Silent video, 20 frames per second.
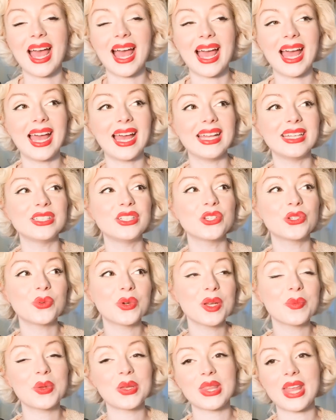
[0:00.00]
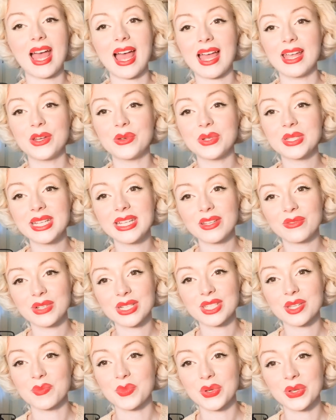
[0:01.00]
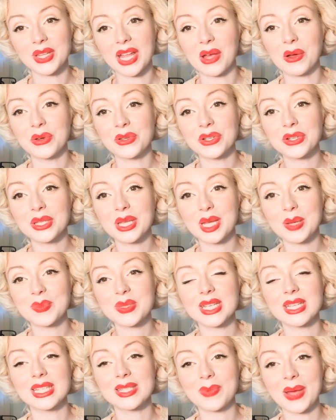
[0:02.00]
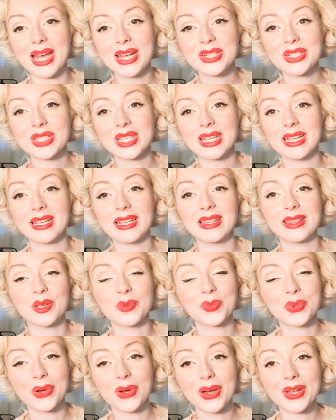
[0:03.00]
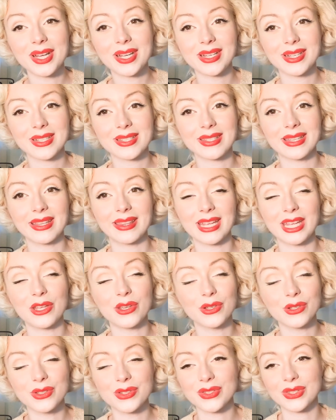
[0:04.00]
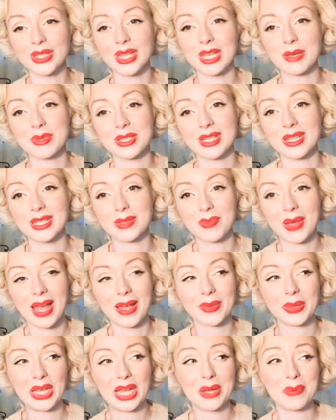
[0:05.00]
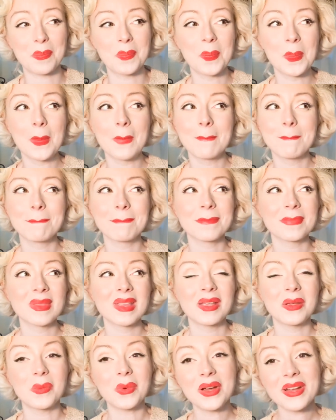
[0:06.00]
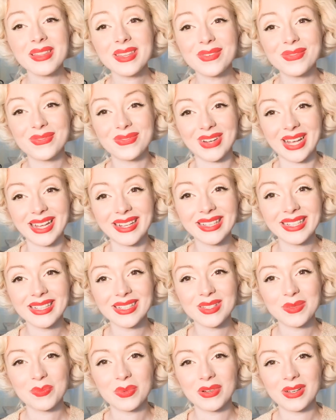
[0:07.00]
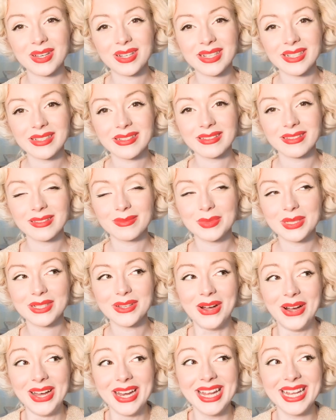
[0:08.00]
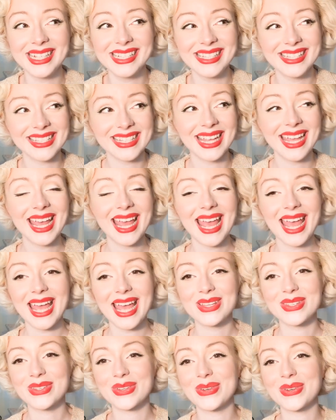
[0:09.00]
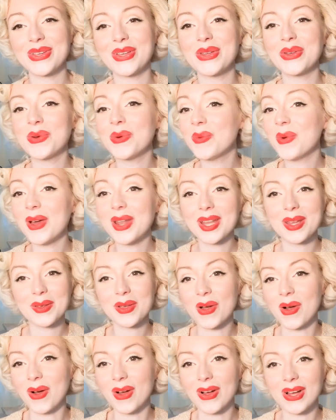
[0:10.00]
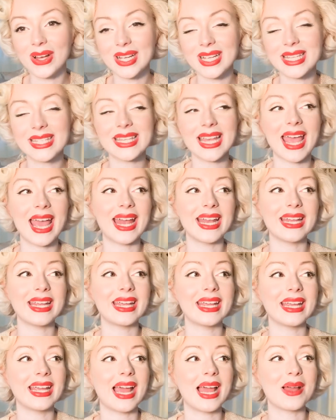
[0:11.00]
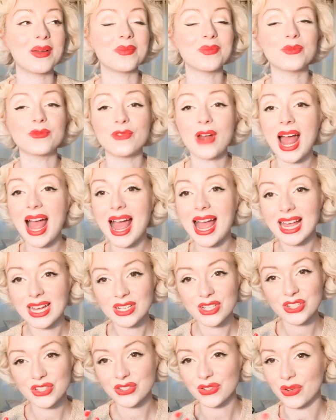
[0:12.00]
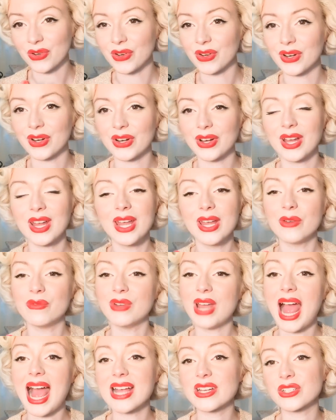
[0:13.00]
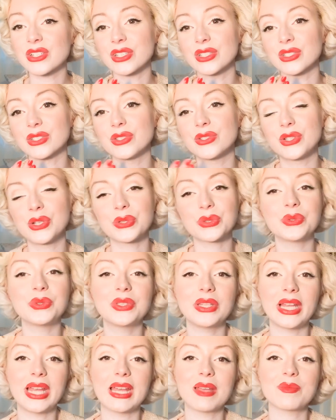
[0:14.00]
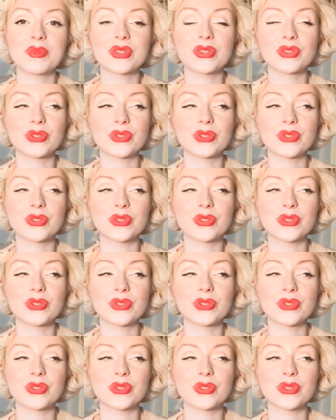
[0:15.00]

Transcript: And you don't want to put that, you don't take the risk of putting that on your lips, especially the products that they used in the lipsticks back then weren't the friendliest products, to be honest. So you don't want to cause any rash or reaction to your own lips.